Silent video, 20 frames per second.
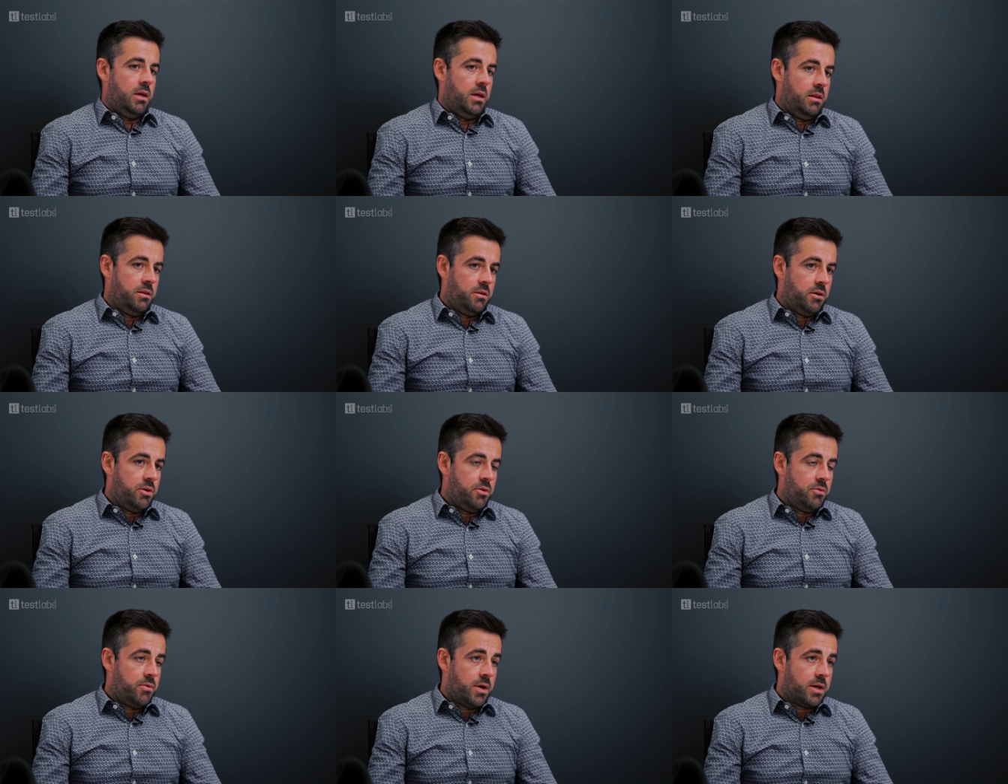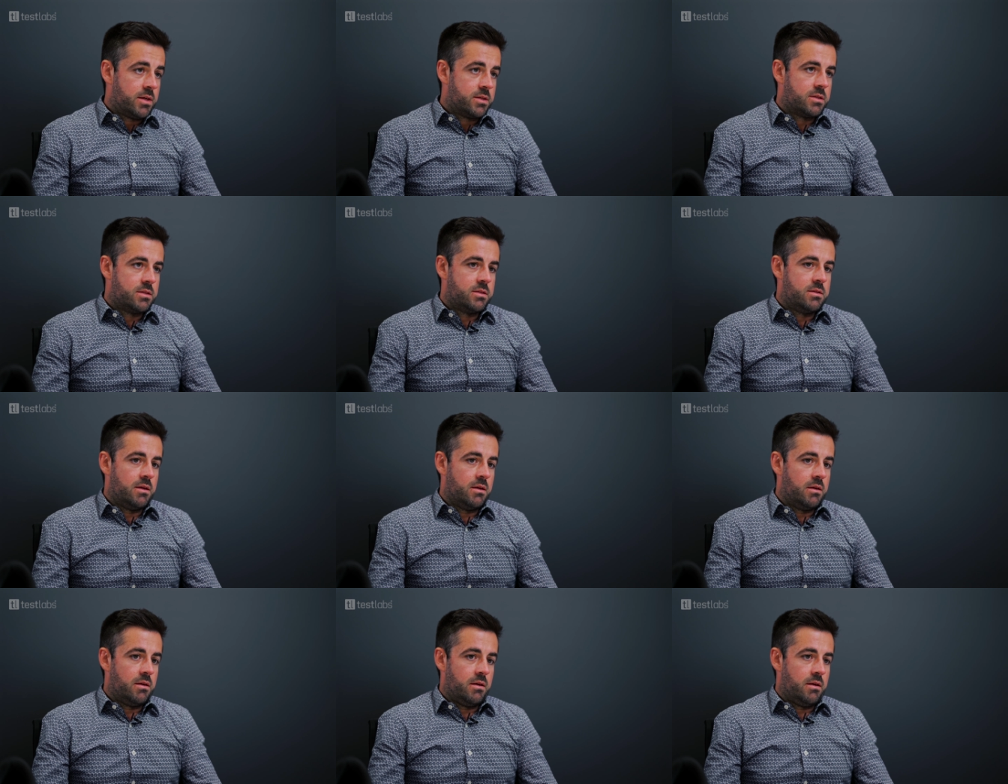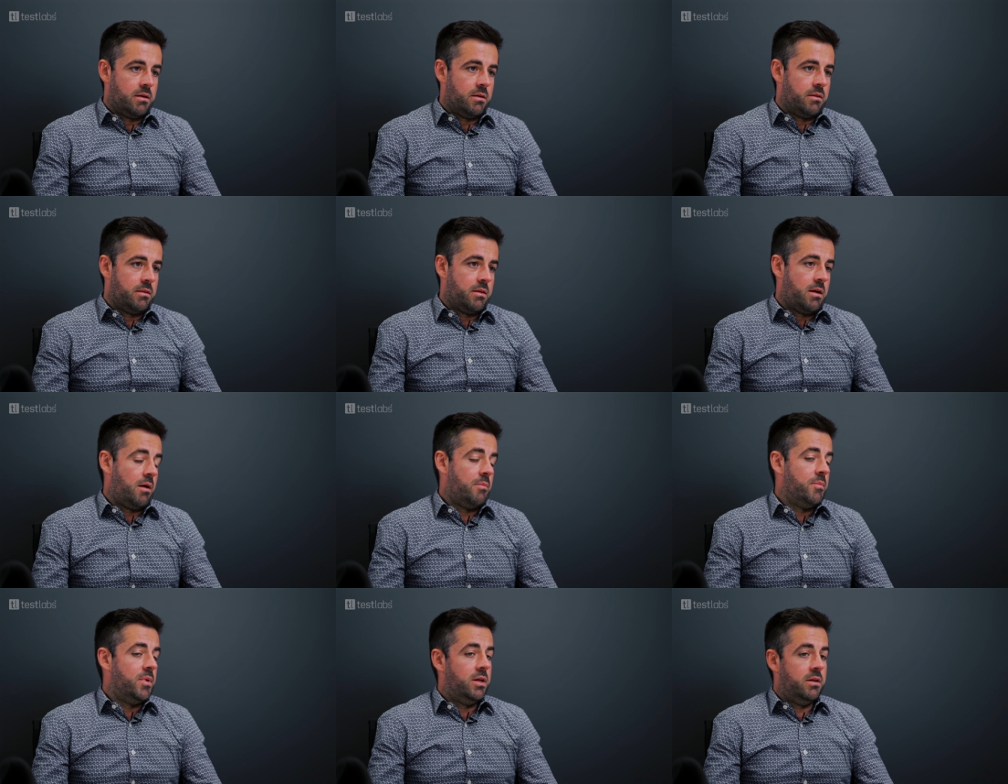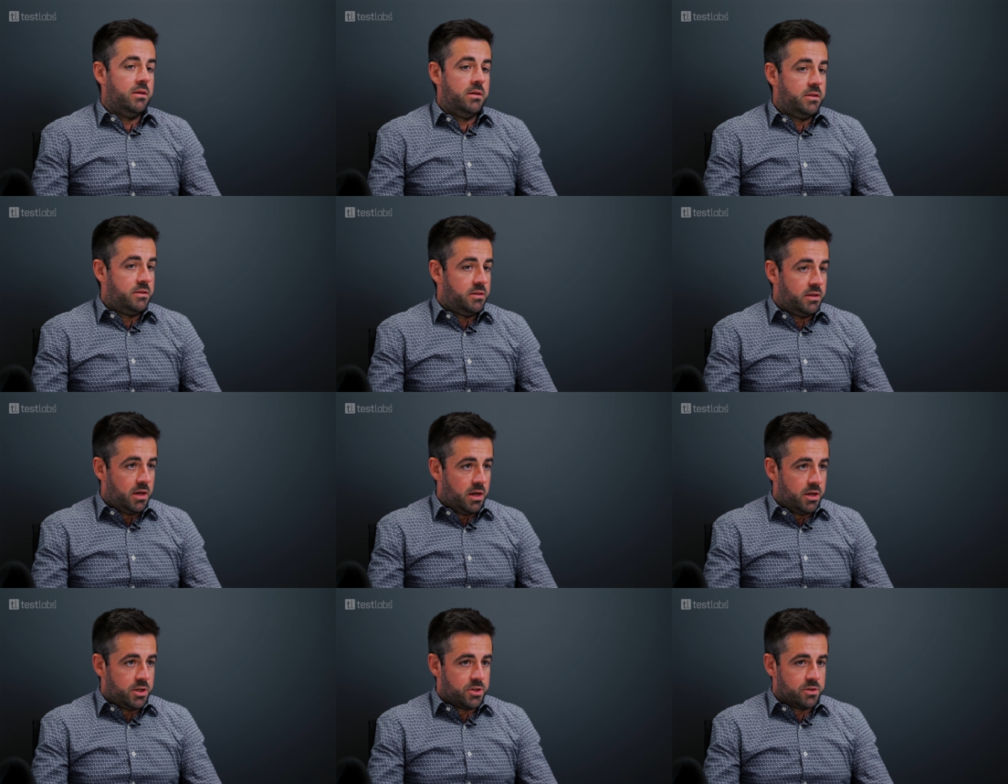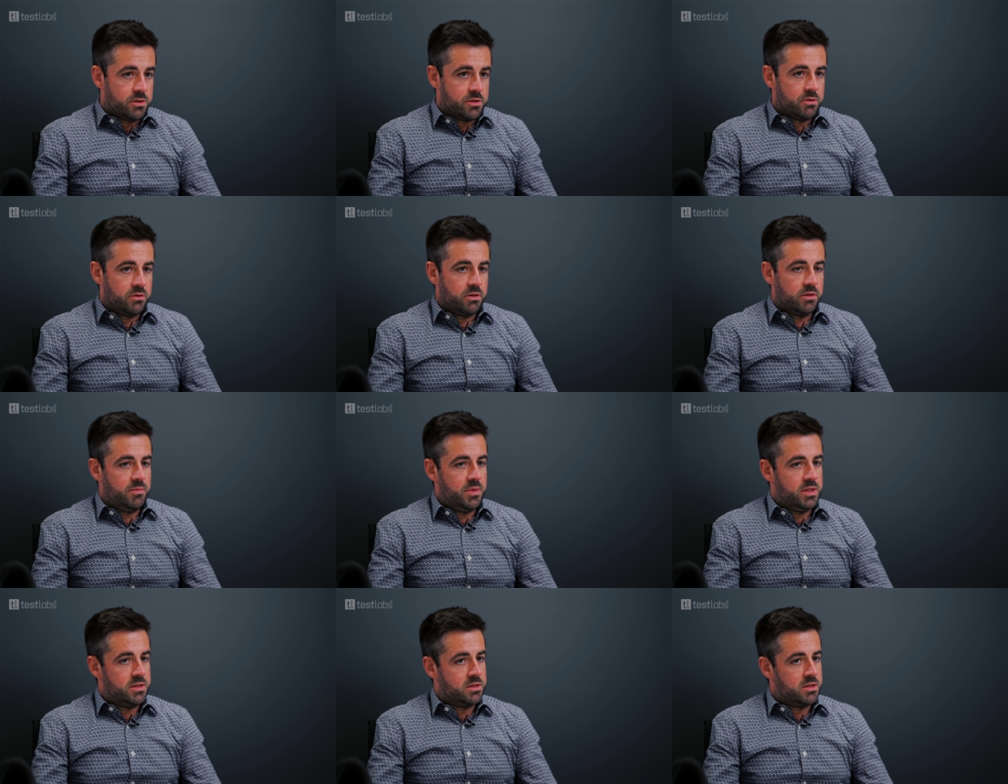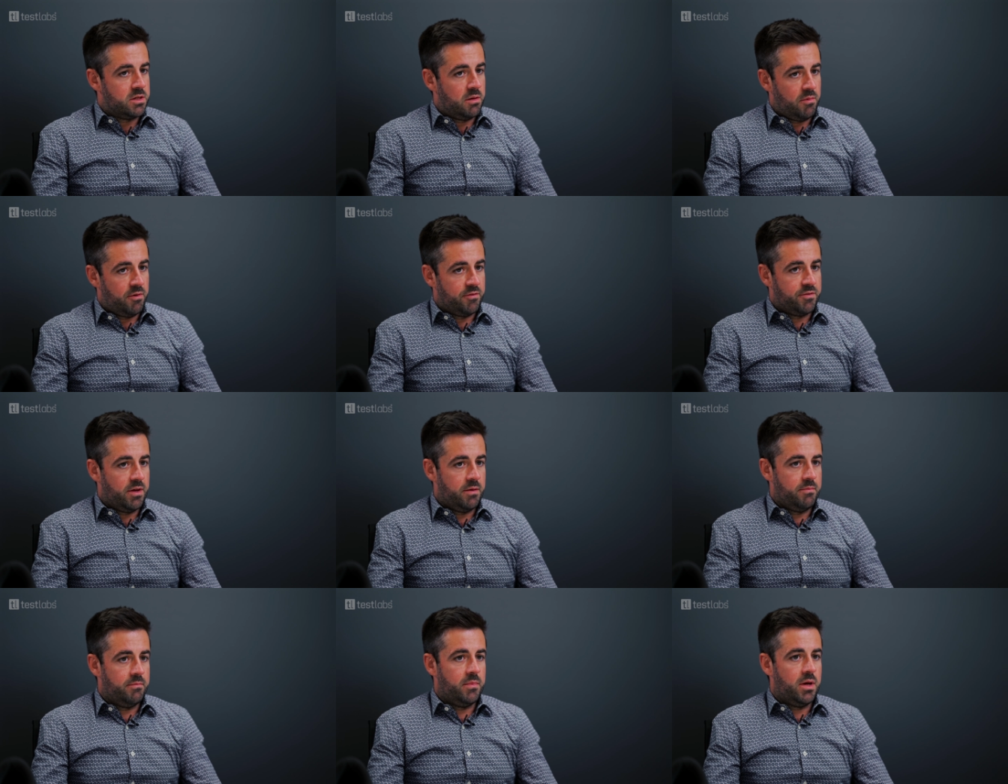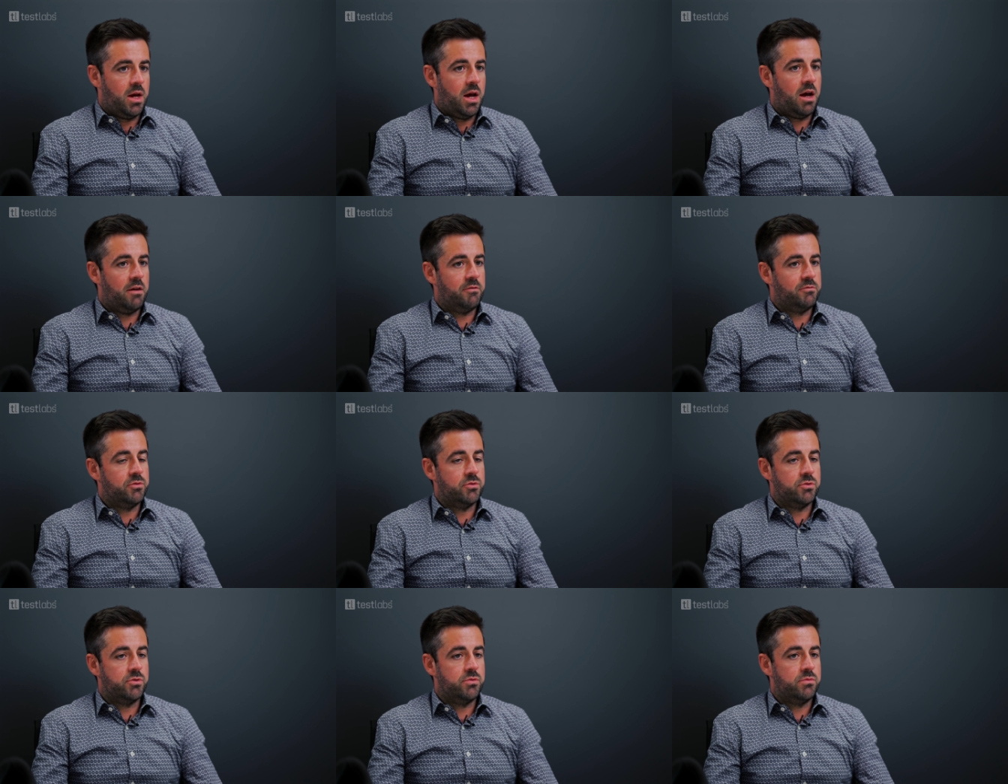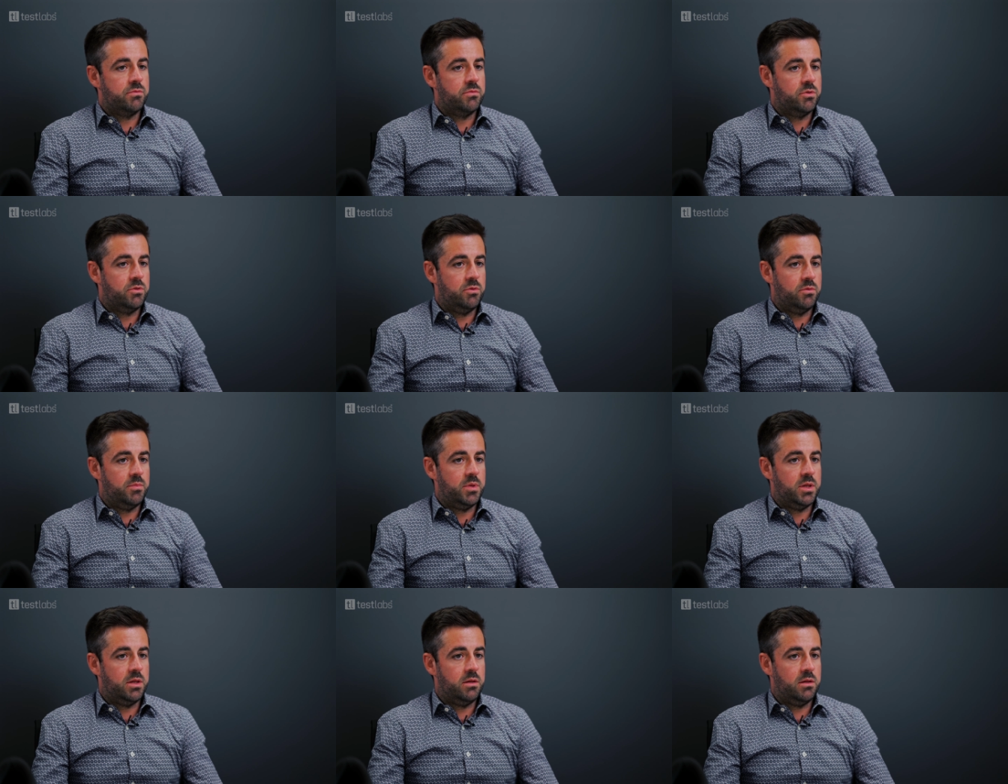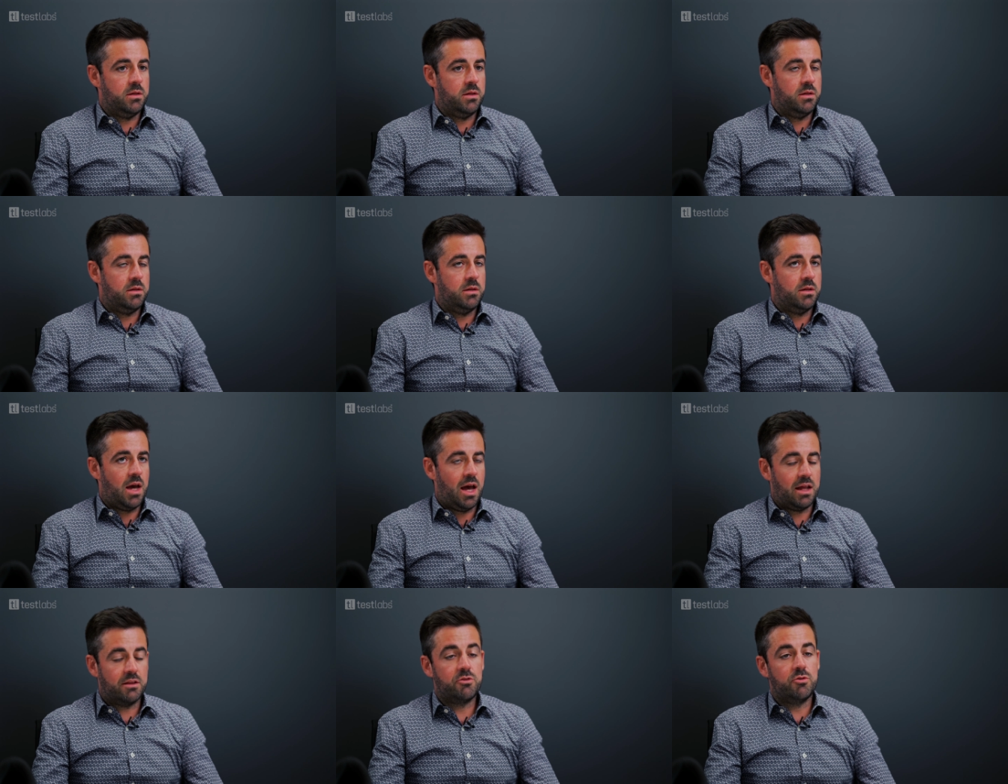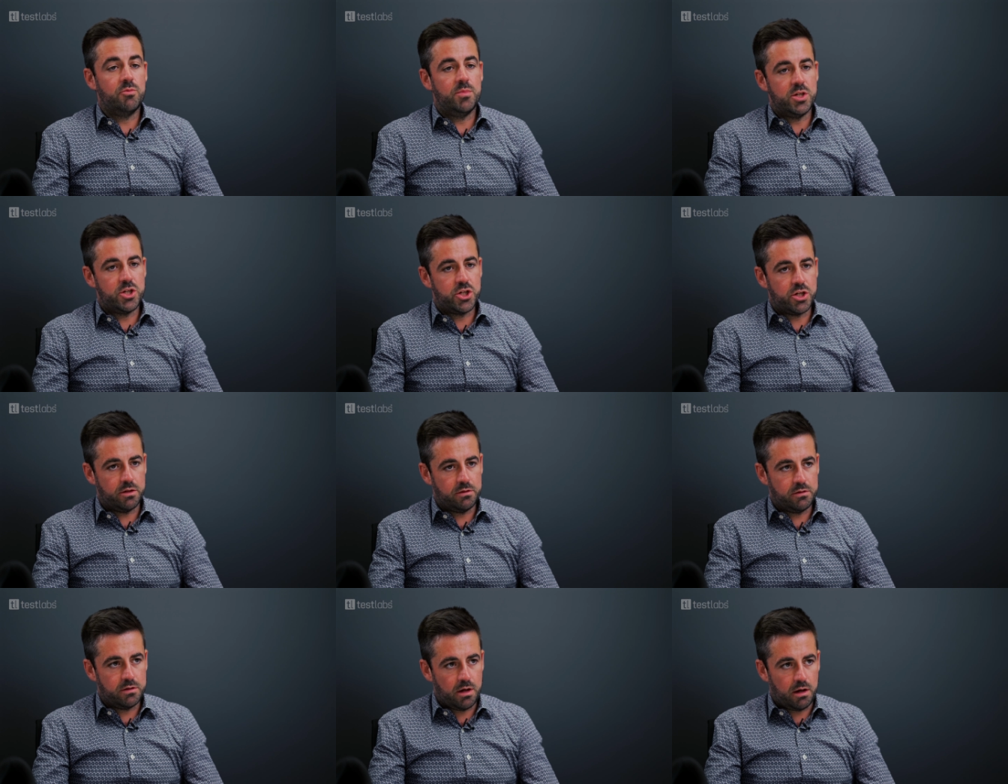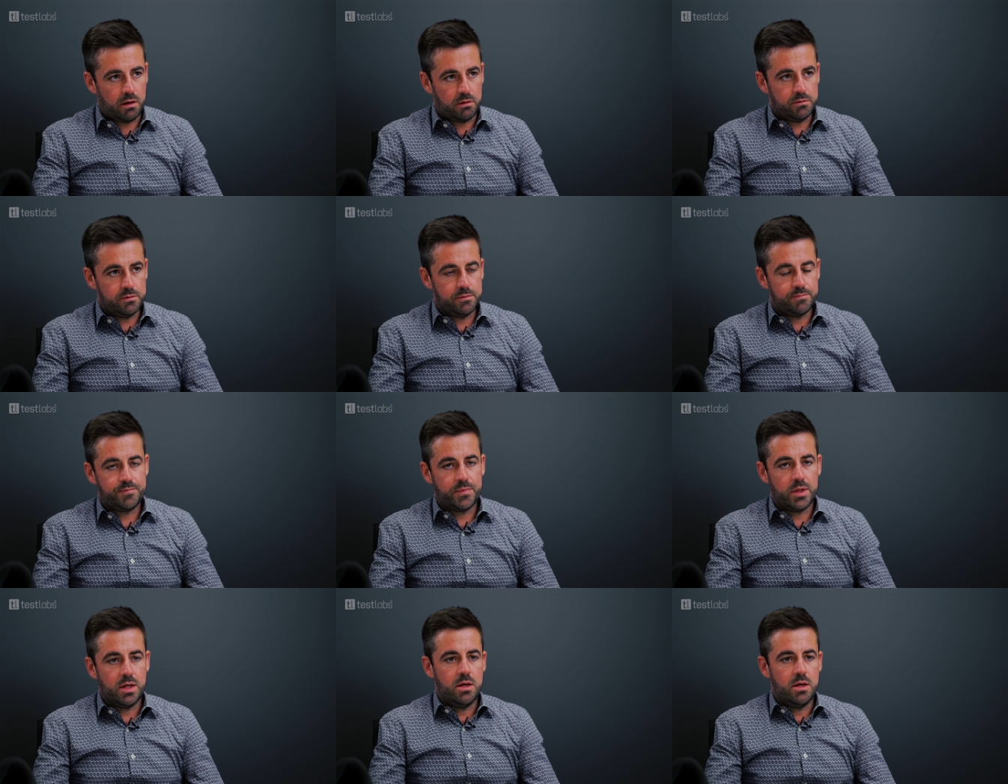in the US there are many litigations, so it means some of them had to be shut down.